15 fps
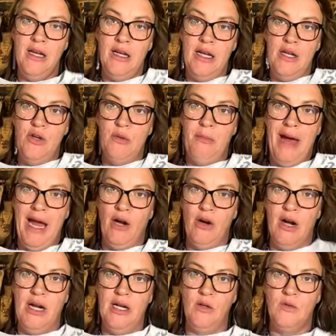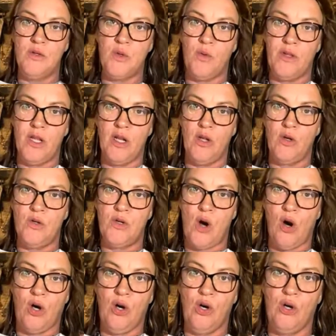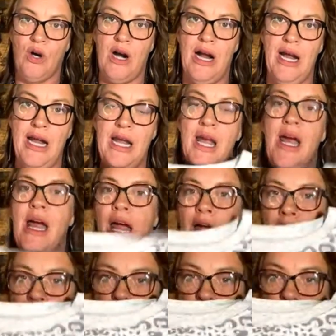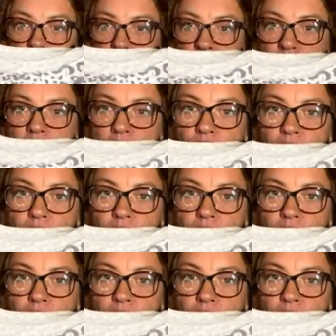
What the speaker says: in your background with a little darker gray animal or